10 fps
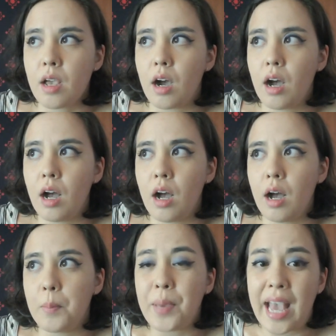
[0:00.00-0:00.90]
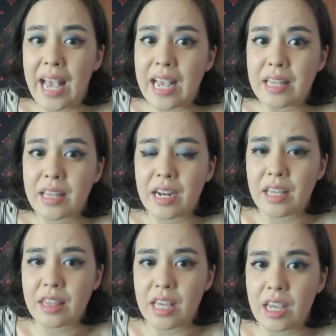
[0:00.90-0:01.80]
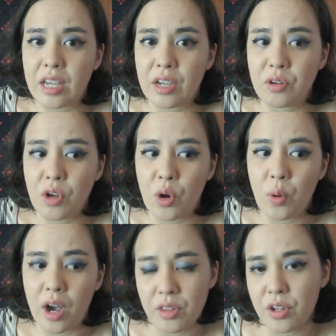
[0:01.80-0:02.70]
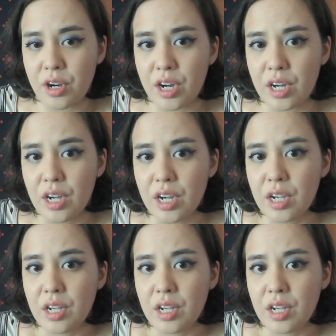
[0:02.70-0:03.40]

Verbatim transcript: uh, pain that I think no other